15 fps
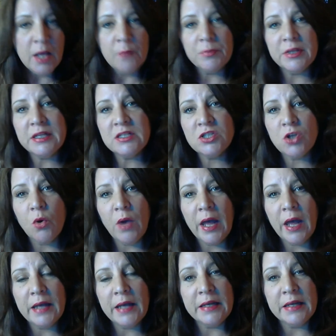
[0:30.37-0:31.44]
Please go
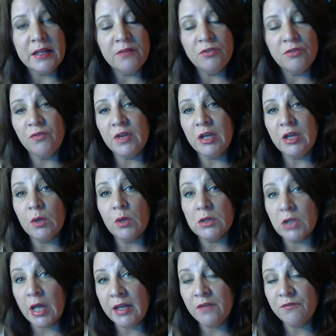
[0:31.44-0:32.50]
ahead and give the video a
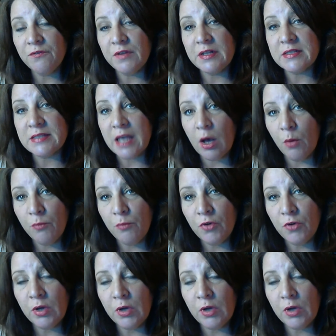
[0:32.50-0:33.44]
like if it is helpful,